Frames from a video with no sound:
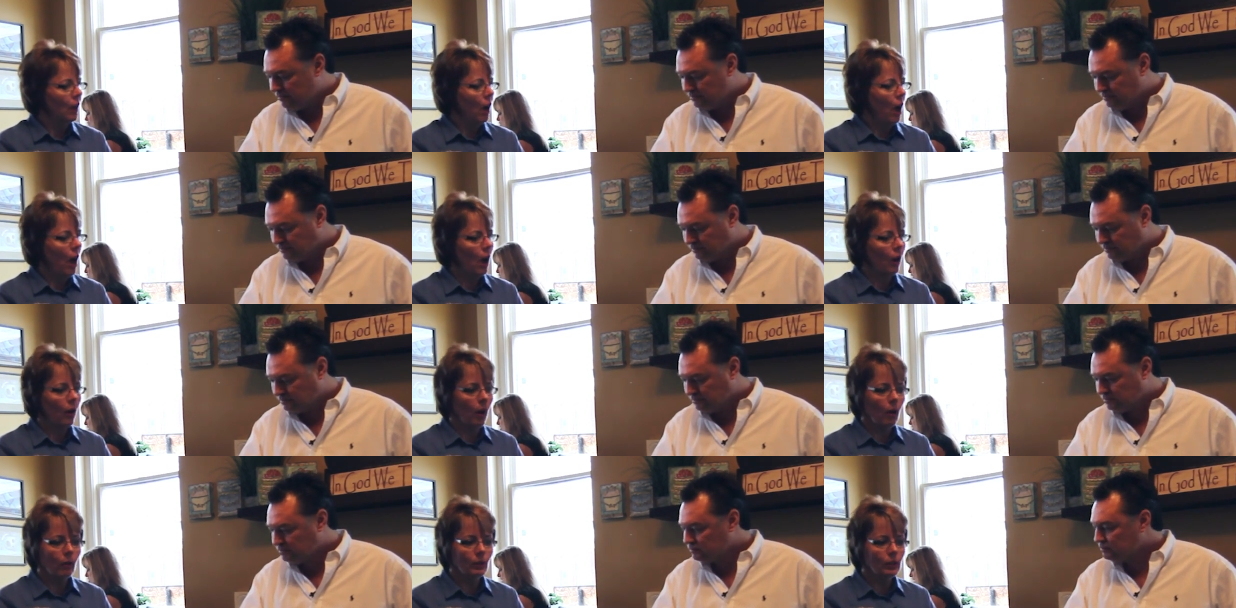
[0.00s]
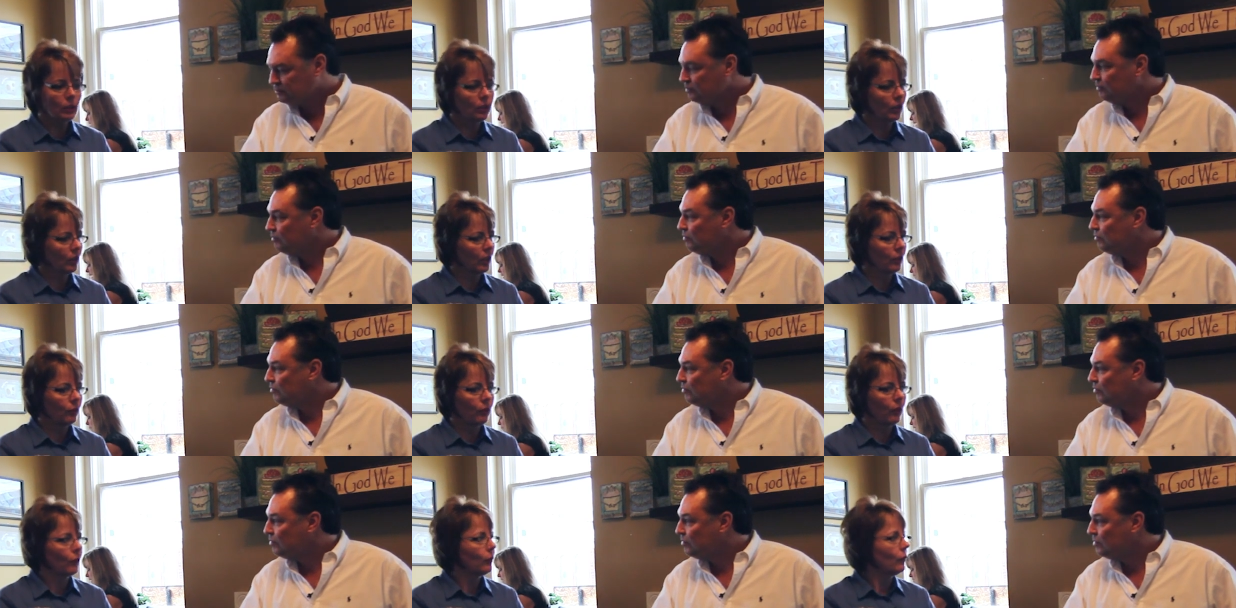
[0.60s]
Speaker 1: are always
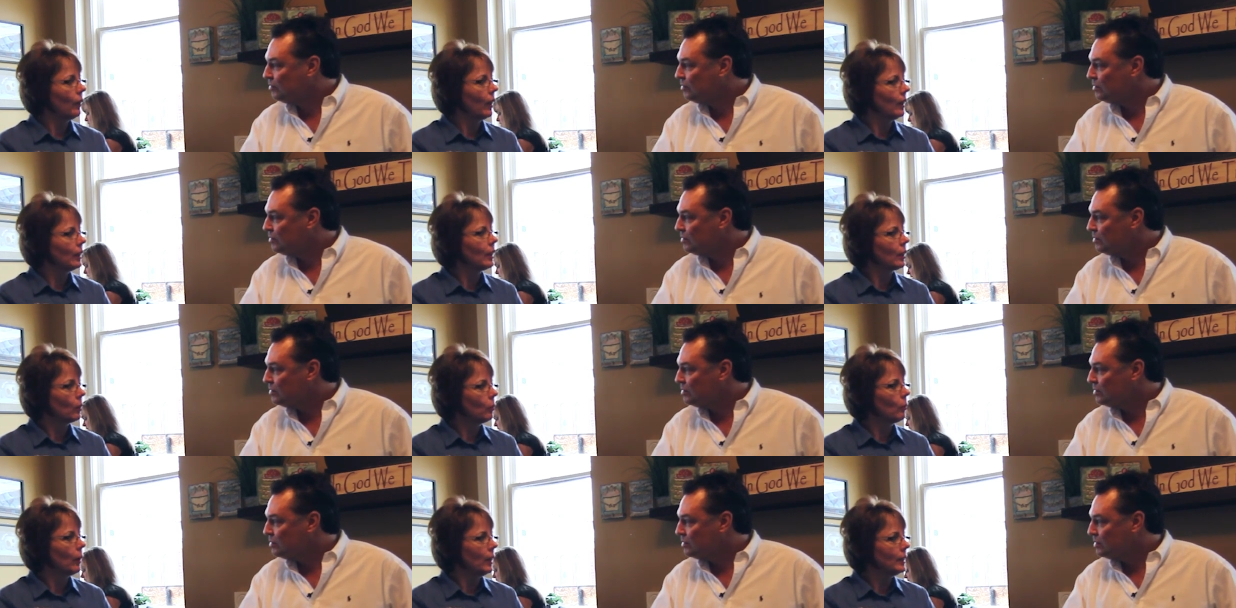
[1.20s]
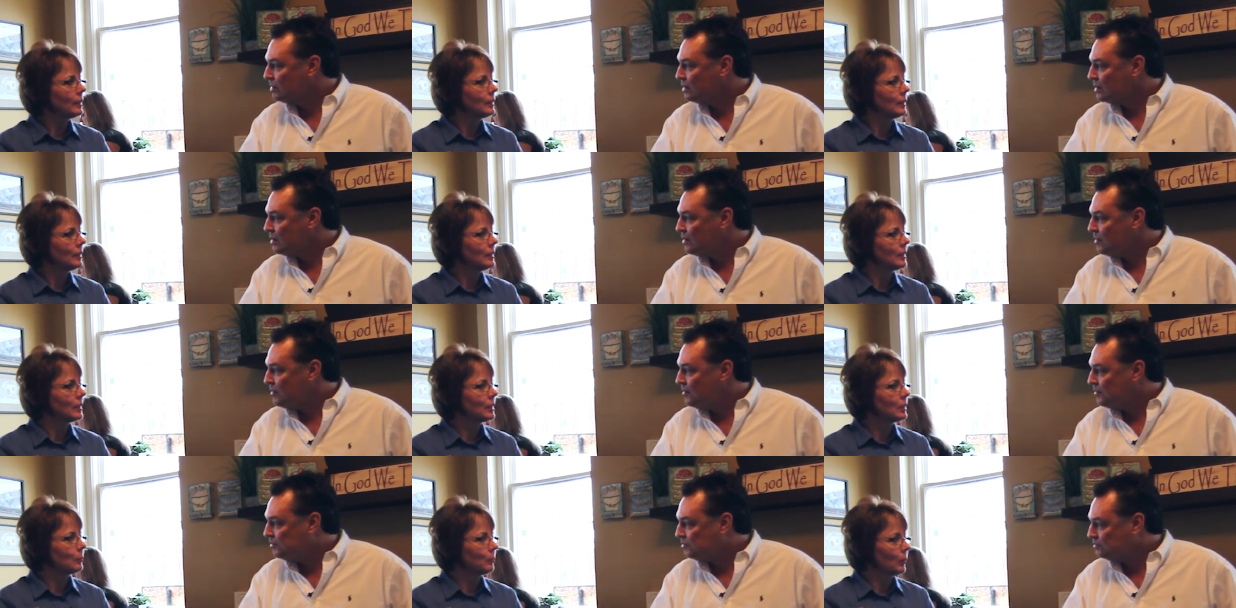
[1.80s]
looking for fun little ways to
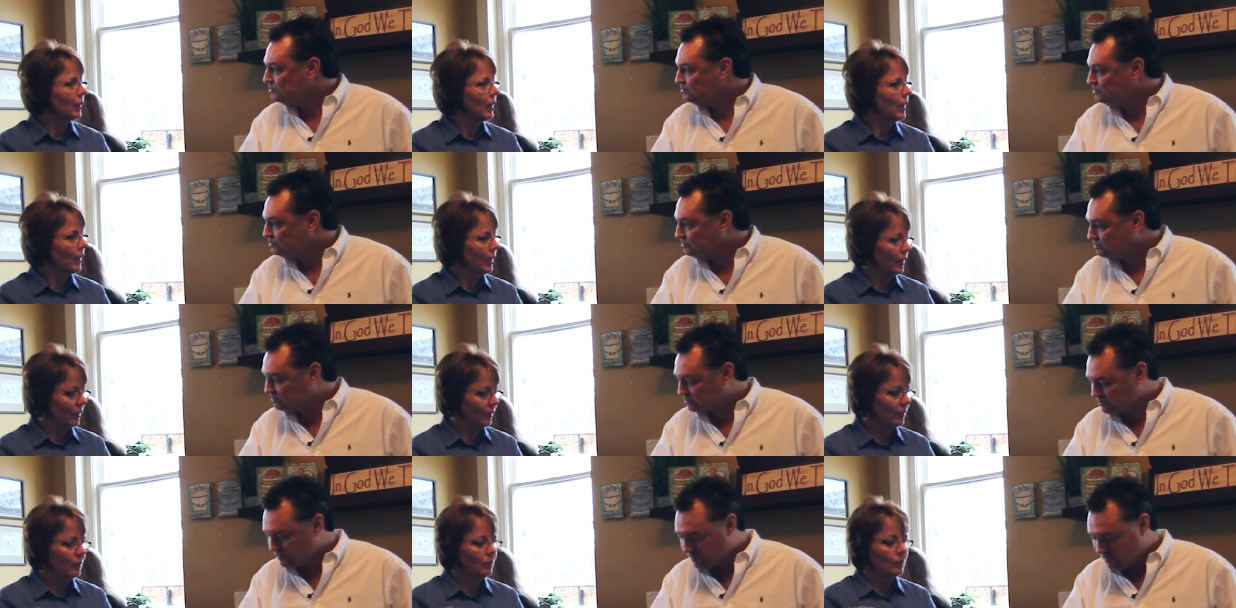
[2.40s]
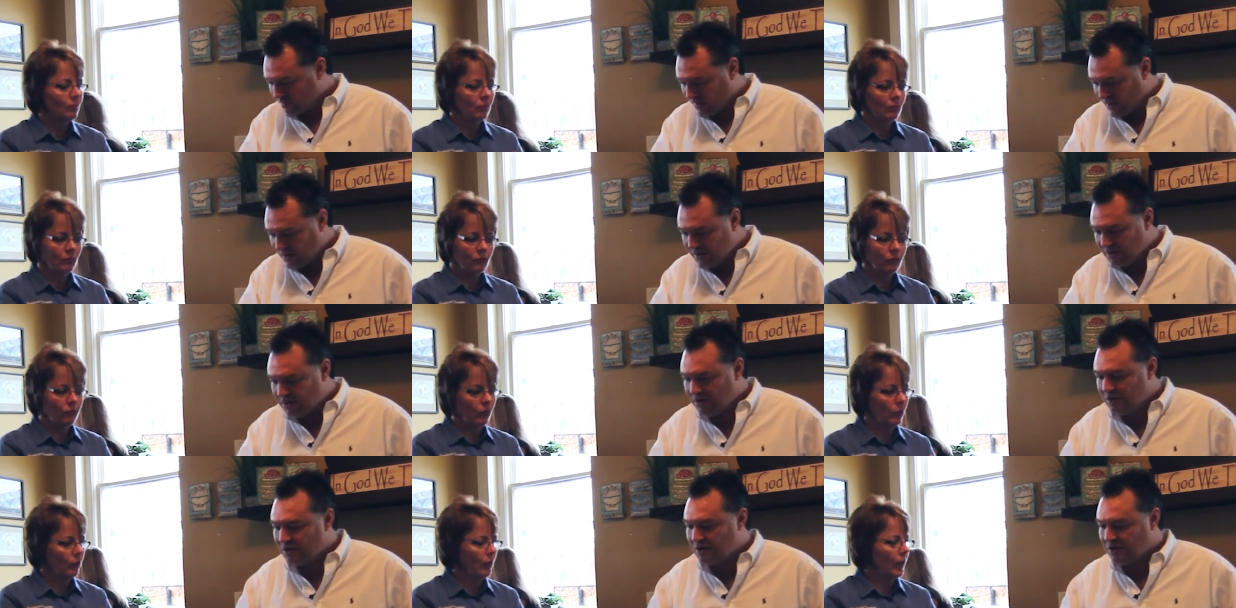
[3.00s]
display
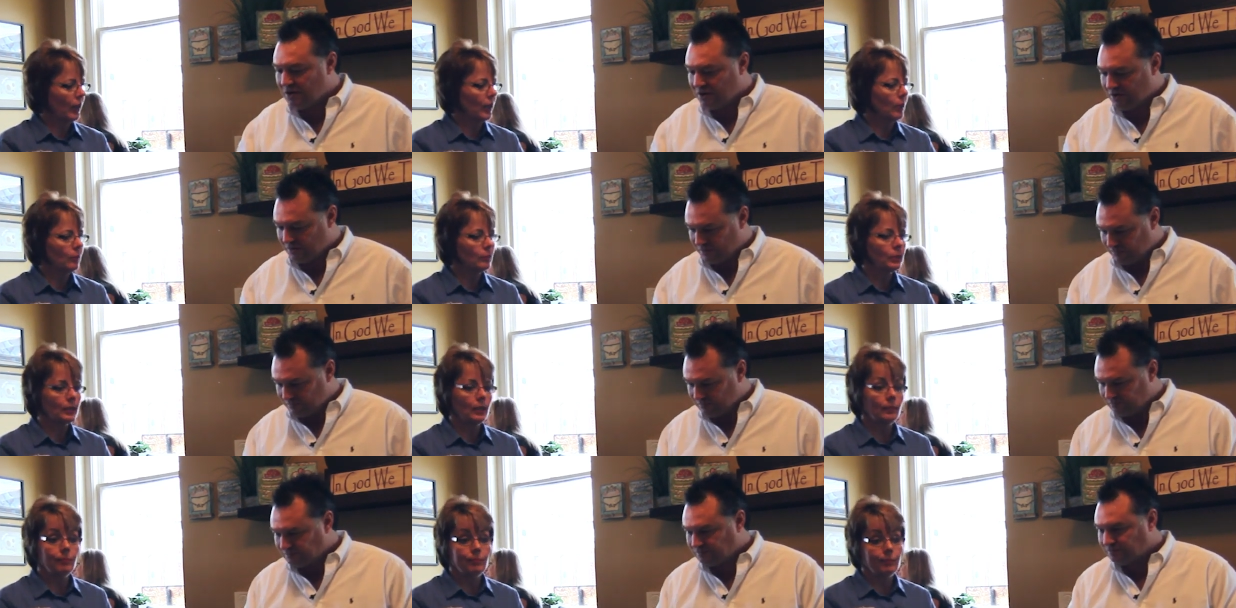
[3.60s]
food items.